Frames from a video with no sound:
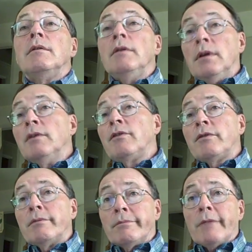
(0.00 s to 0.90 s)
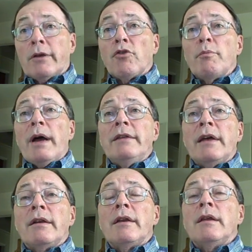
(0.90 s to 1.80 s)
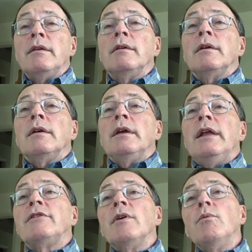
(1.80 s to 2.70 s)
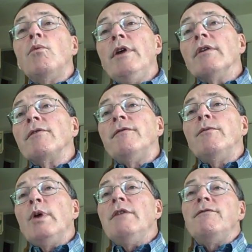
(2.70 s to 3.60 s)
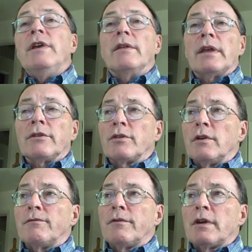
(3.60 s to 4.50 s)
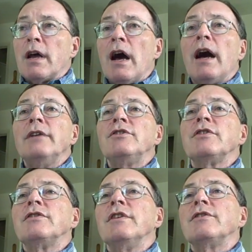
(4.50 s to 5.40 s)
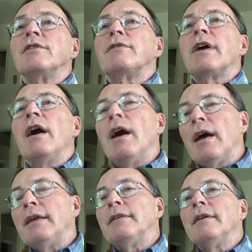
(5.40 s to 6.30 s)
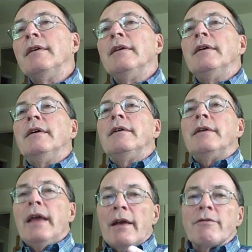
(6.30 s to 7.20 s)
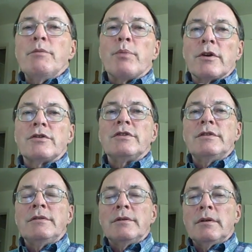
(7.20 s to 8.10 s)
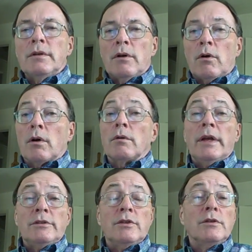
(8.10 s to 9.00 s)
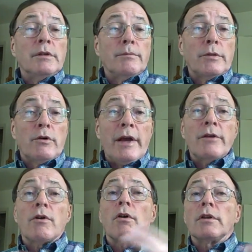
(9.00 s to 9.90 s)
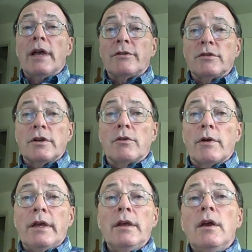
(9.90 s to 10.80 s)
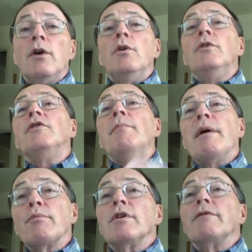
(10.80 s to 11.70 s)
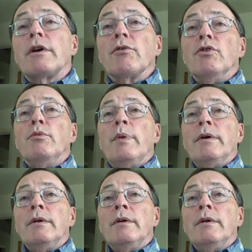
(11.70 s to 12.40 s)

is the group identity. It's a we feeling, a sort of consciousness of kind. Every person, or to greater or lesser degree, who's a member of a group